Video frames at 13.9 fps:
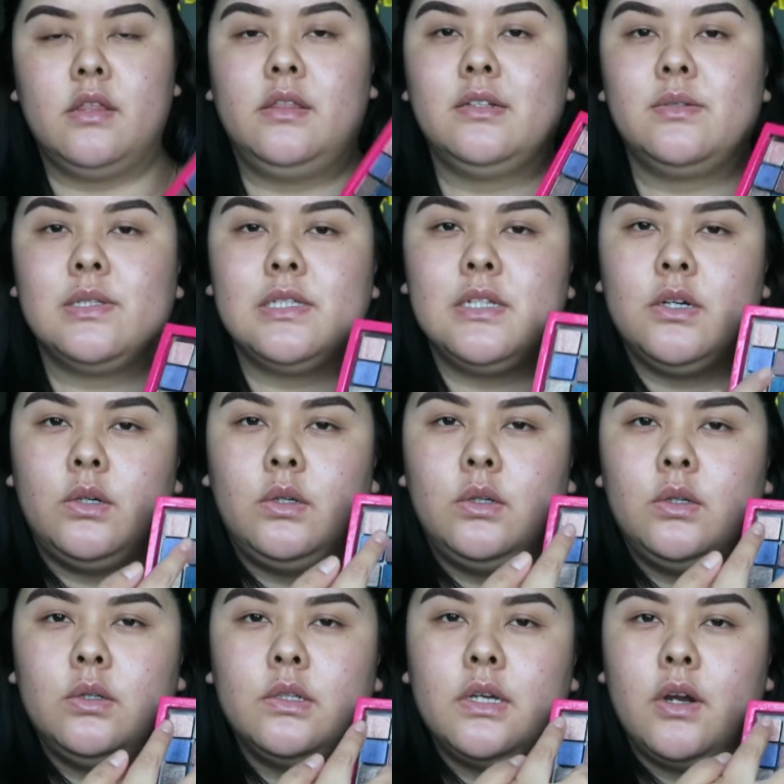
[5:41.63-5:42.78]
This is the
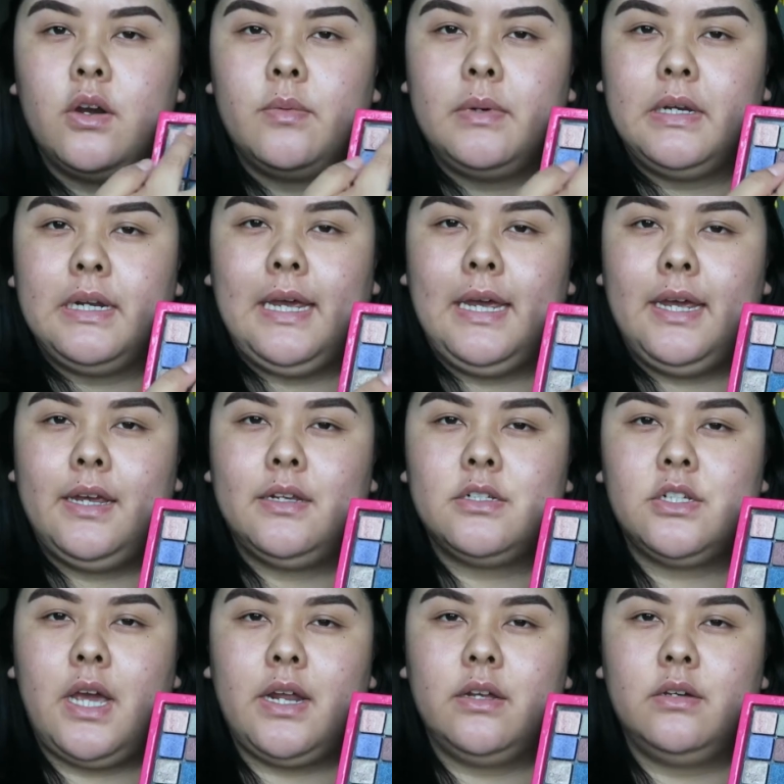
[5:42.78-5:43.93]
old Urban Decay
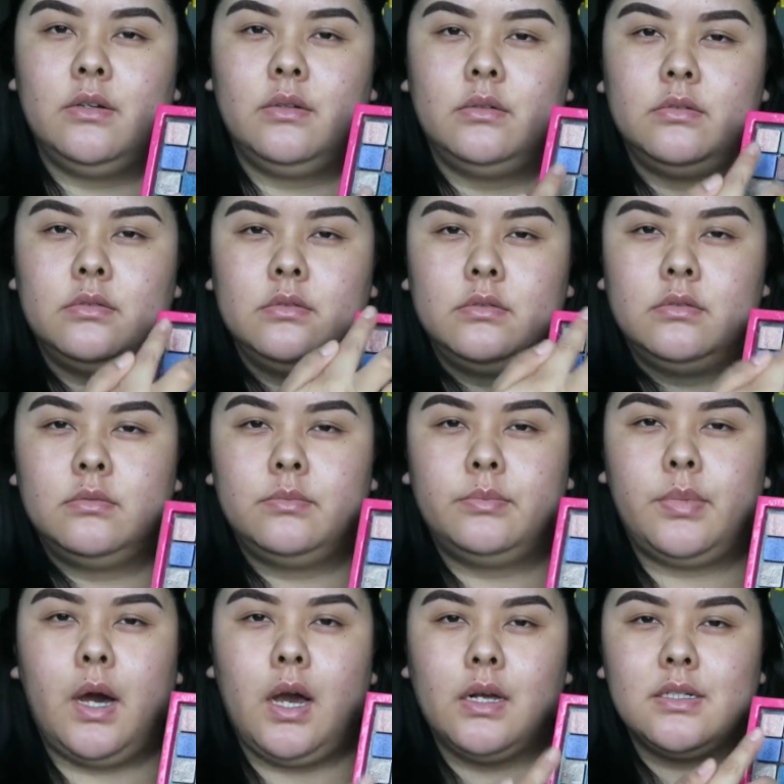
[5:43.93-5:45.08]
shadow
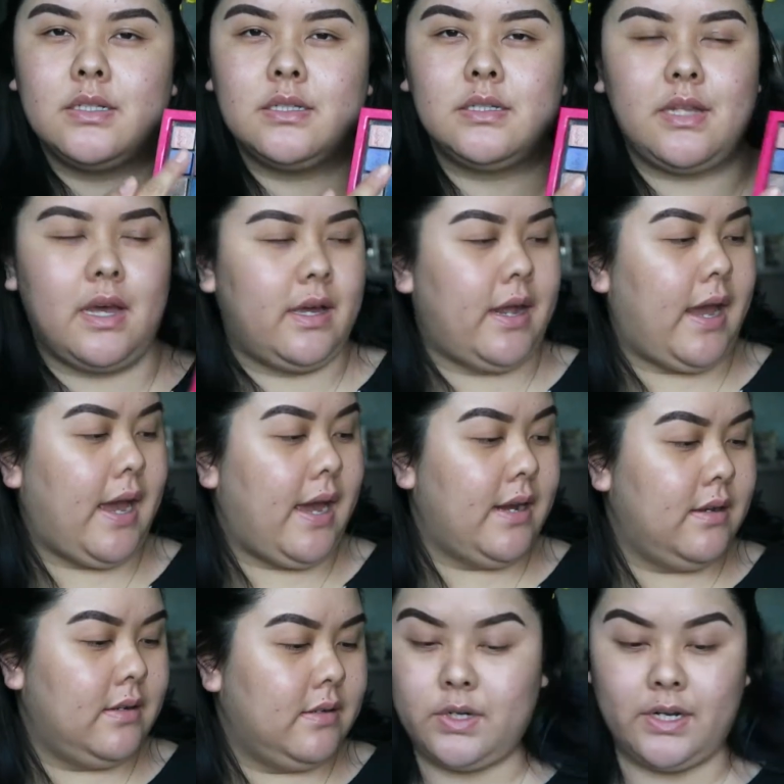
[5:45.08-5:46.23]
box that I
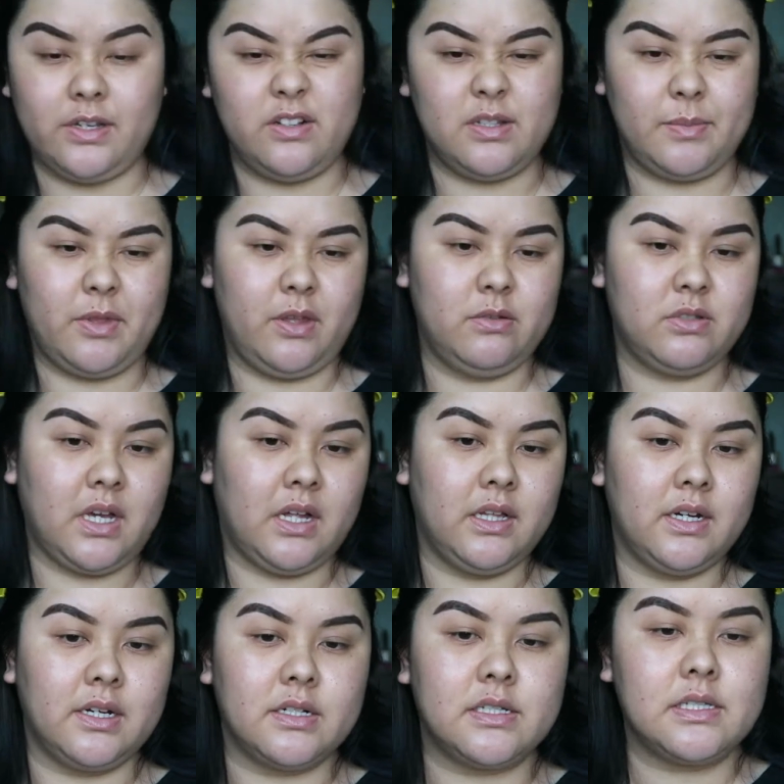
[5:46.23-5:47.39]
had. Try to use some of those
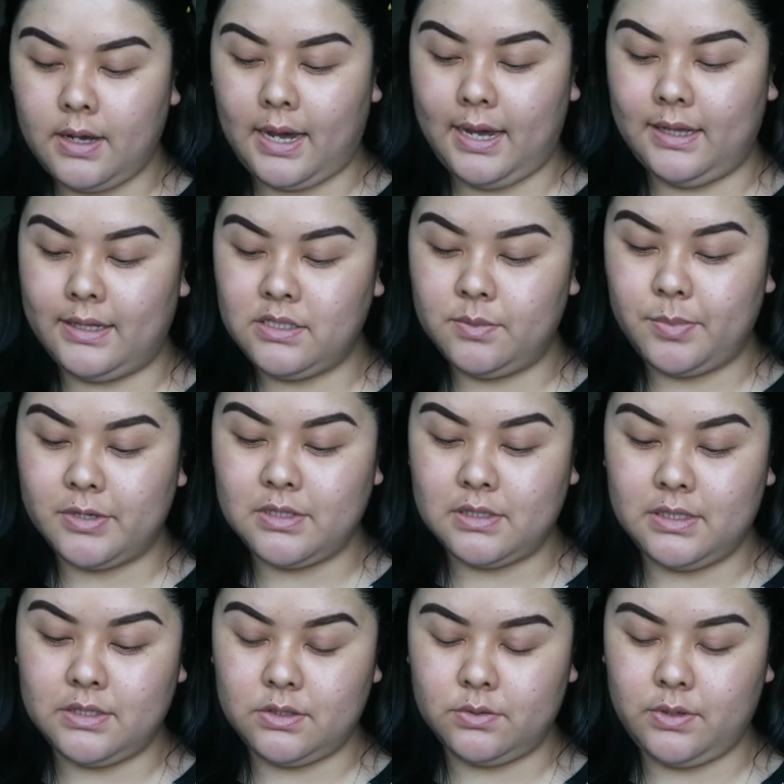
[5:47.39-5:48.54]
colors. I like to
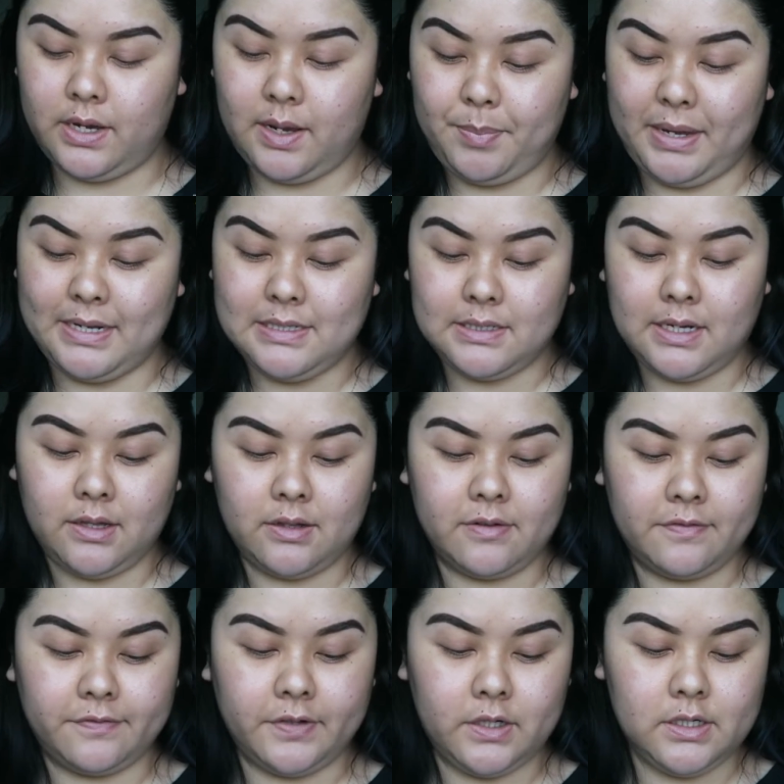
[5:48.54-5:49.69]
personally do a base color
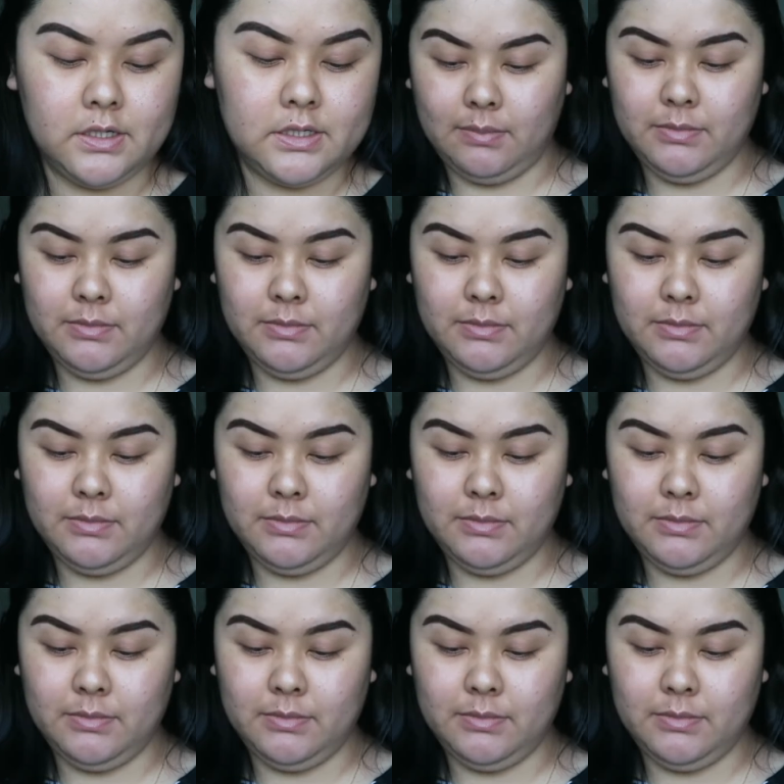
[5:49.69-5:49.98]
first.